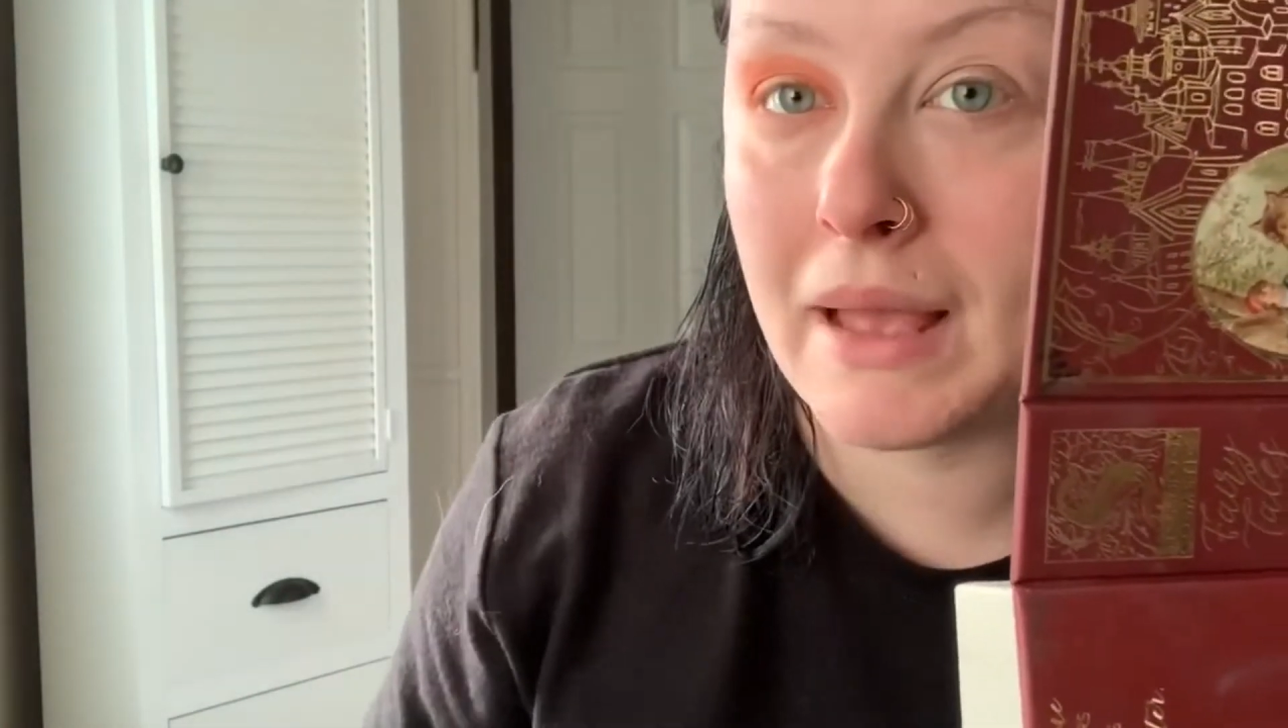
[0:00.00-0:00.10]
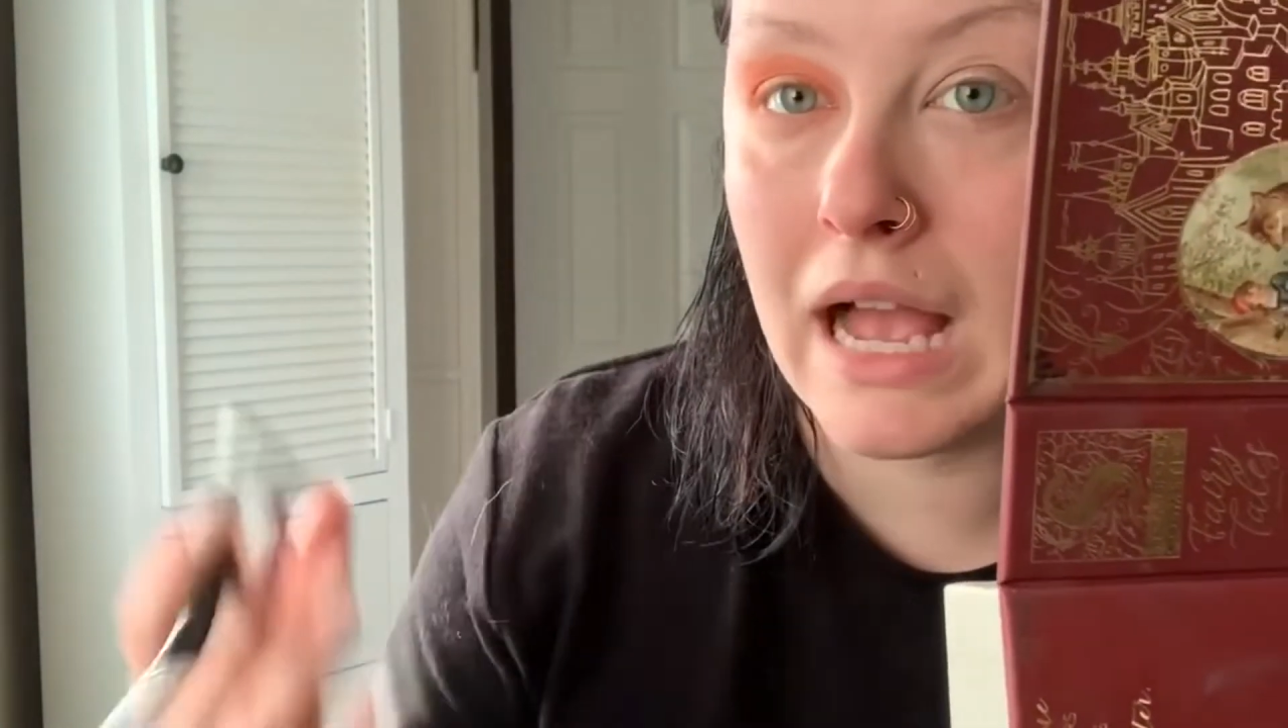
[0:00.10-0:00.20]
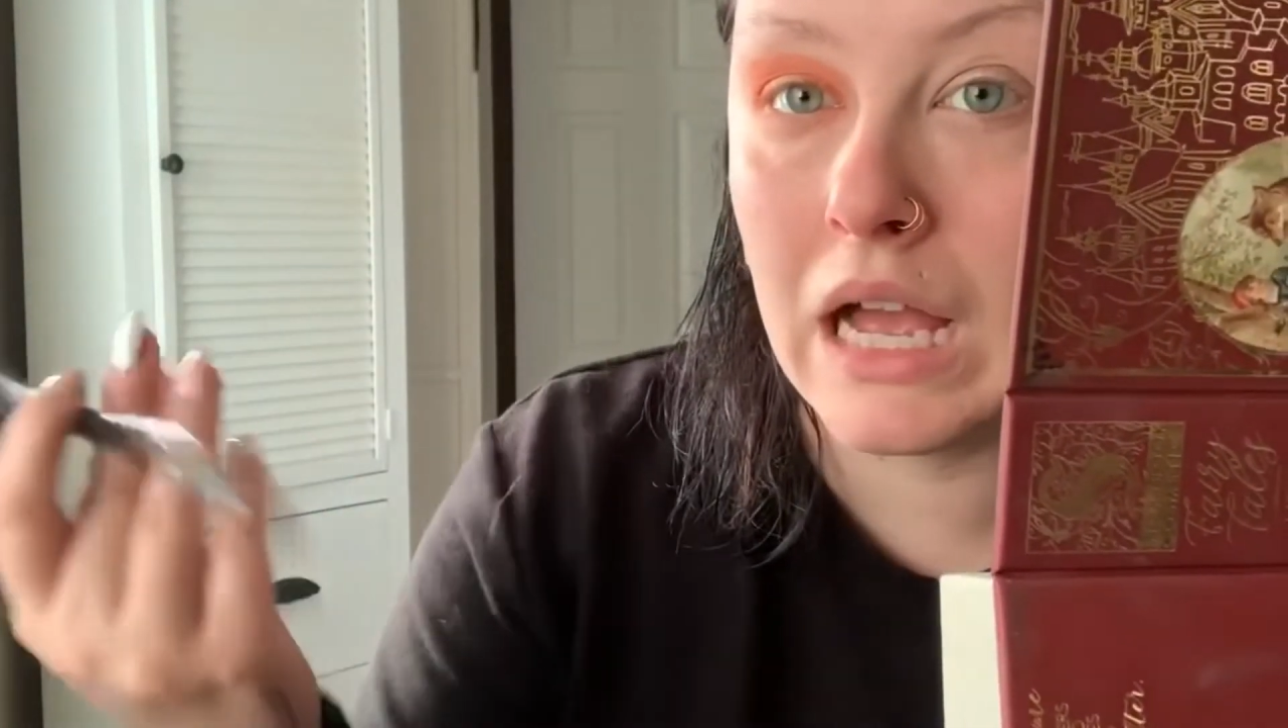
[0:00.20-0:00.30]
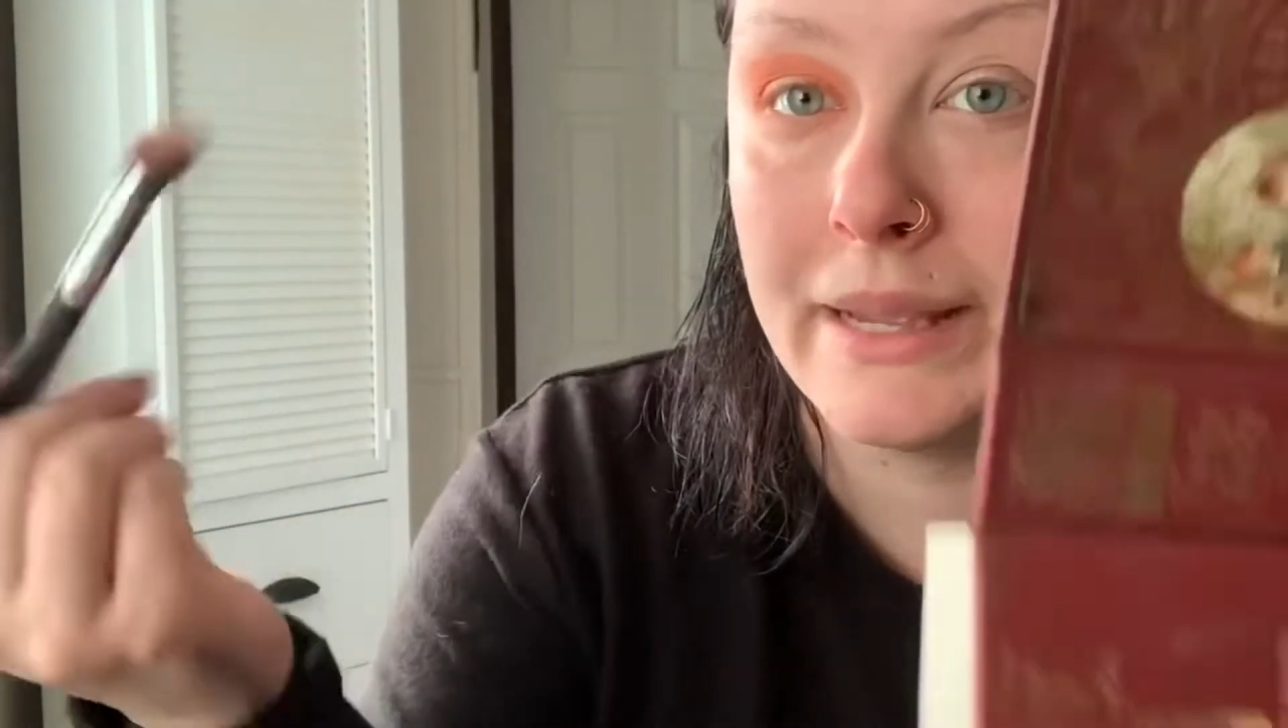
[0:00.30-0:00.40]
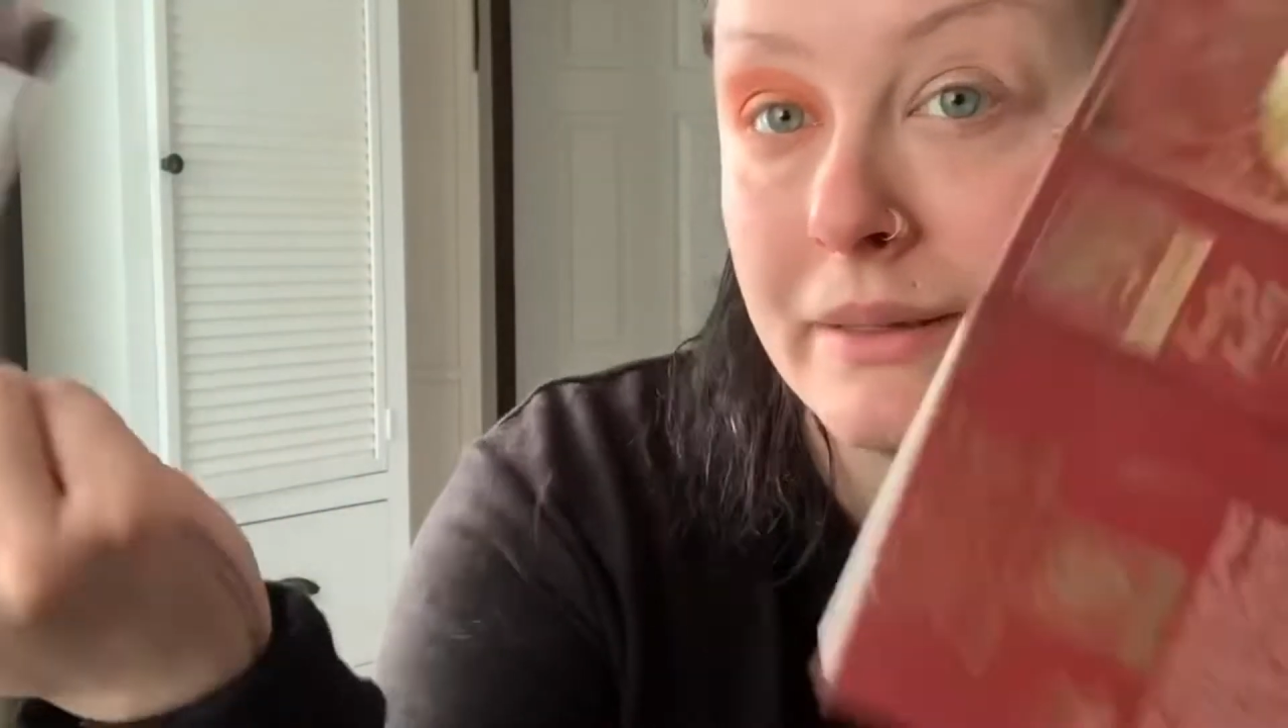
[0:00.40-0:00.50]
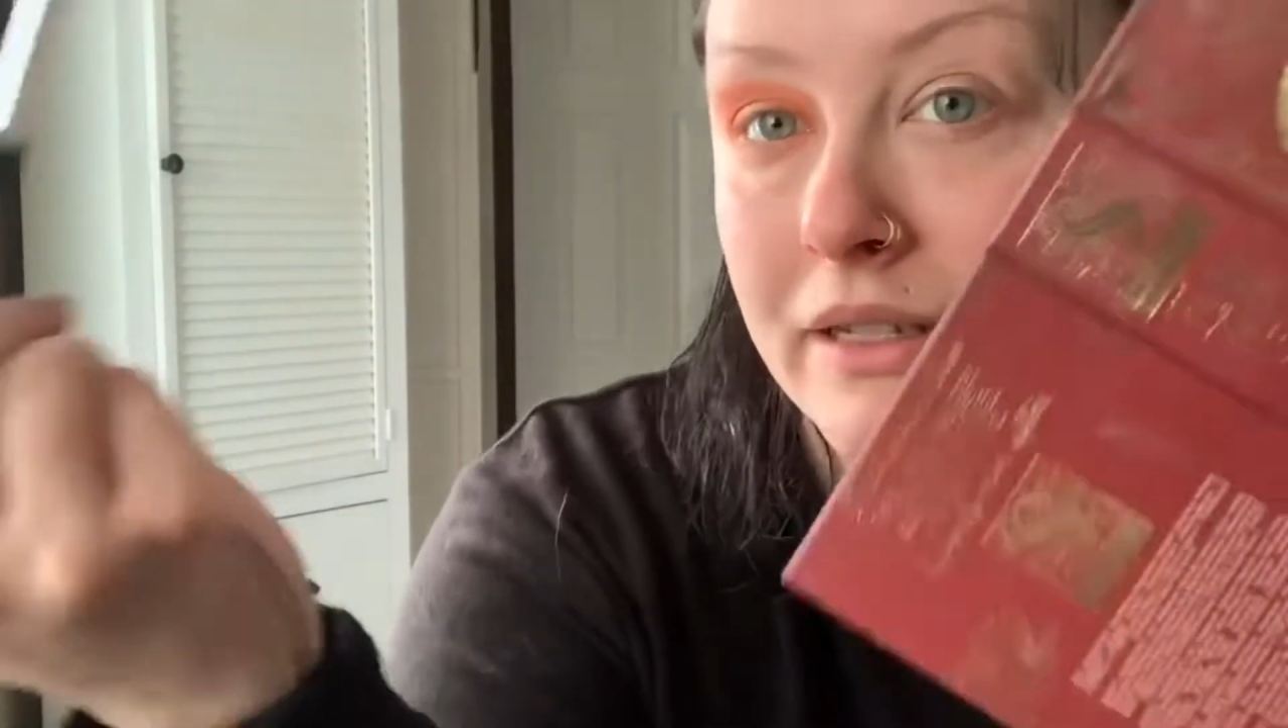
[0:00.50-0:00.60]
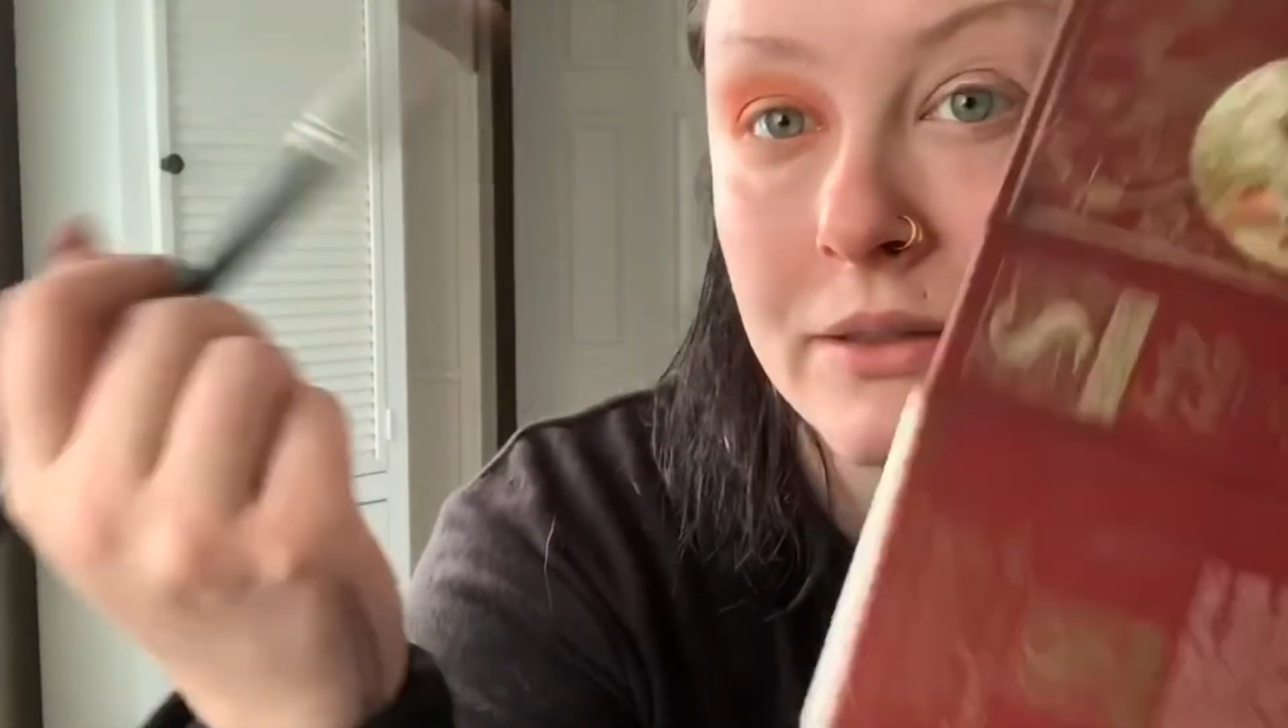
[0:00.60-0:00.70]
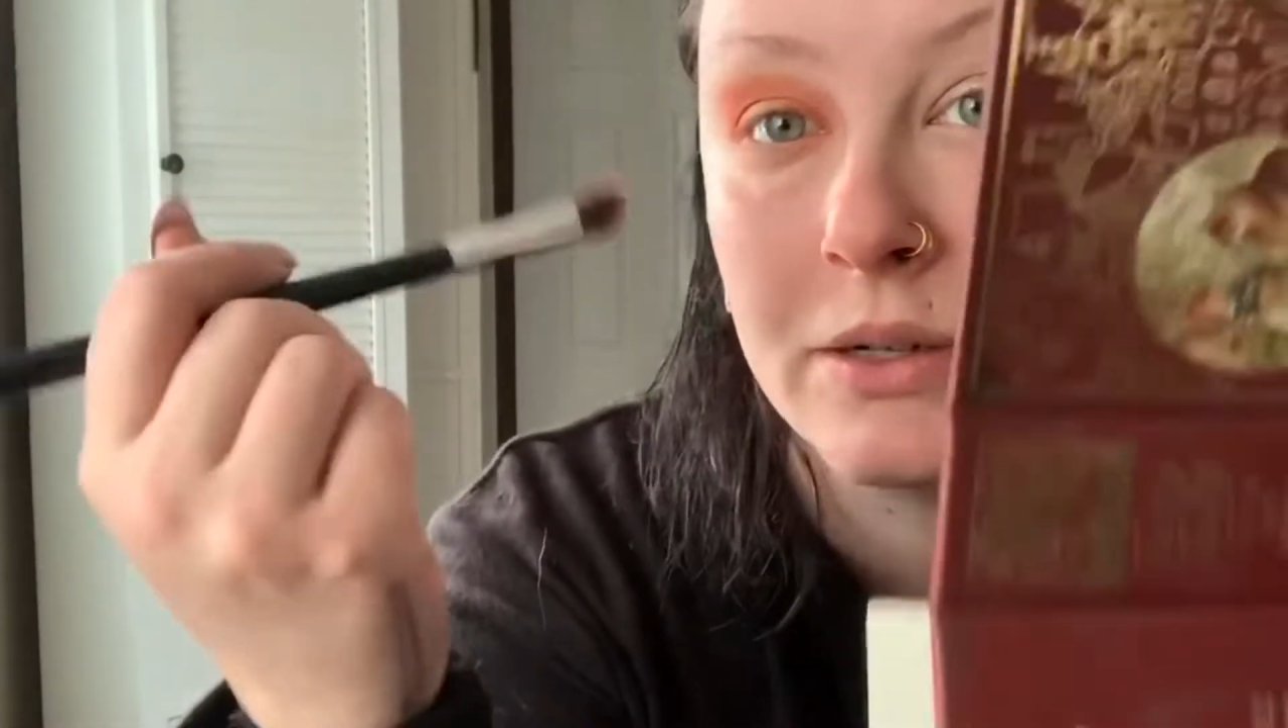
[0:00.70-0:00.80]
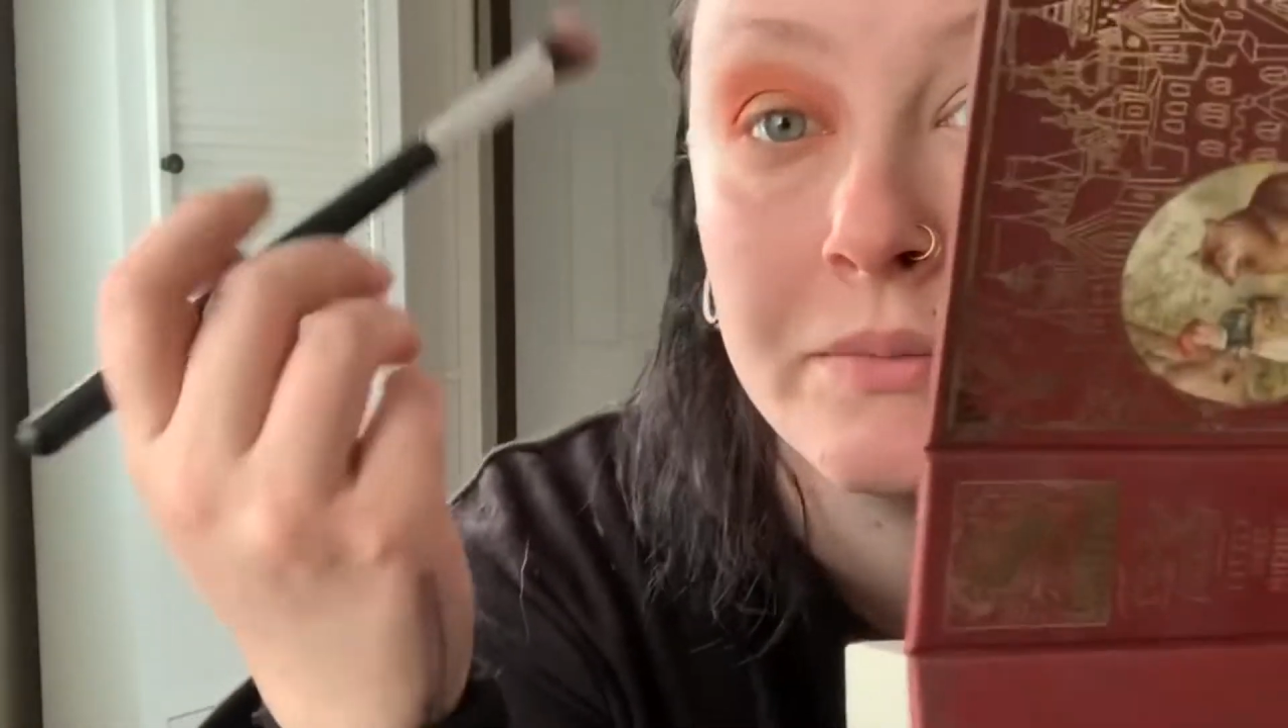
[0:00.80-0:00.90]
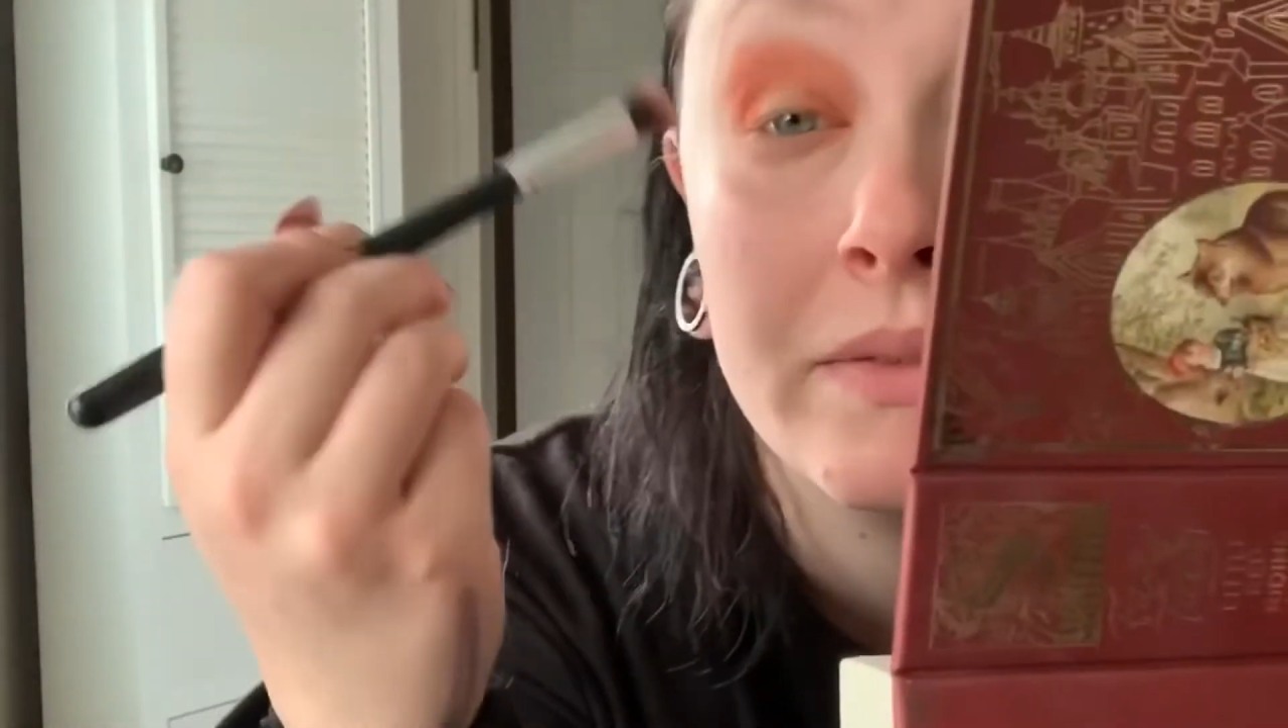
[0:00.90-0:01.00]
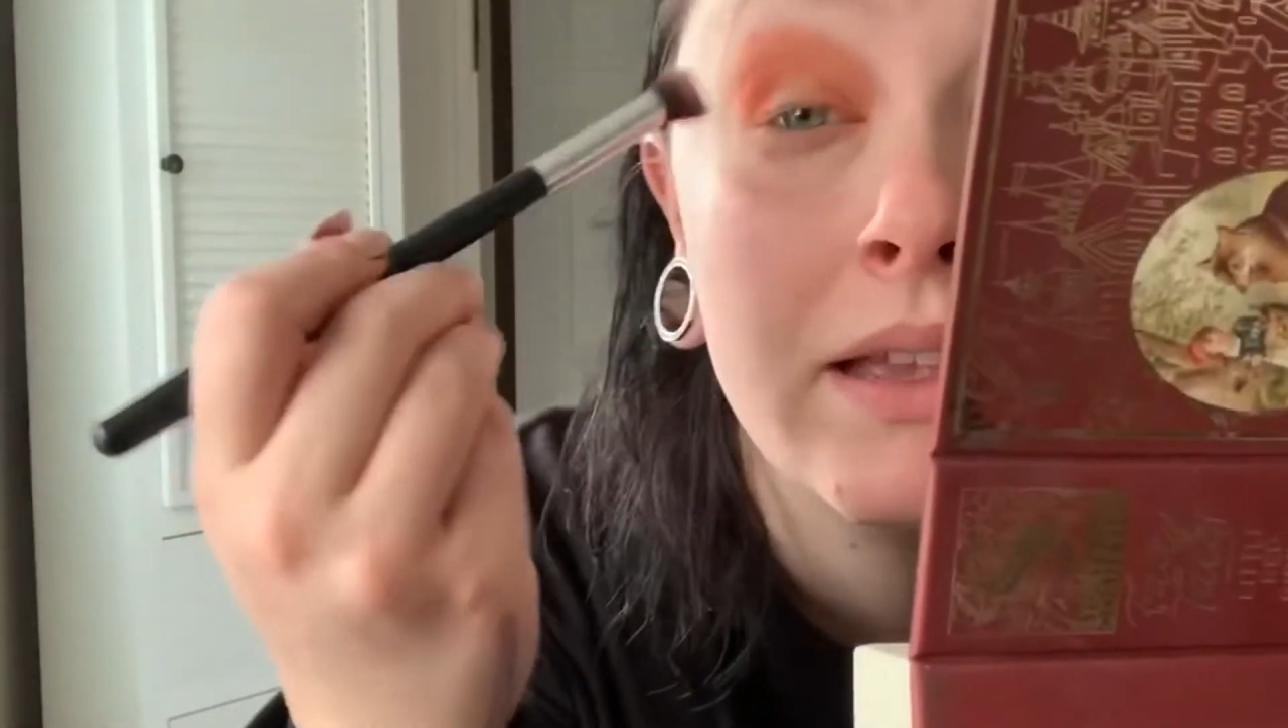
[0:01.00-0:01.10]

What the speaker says: eye. I don't know.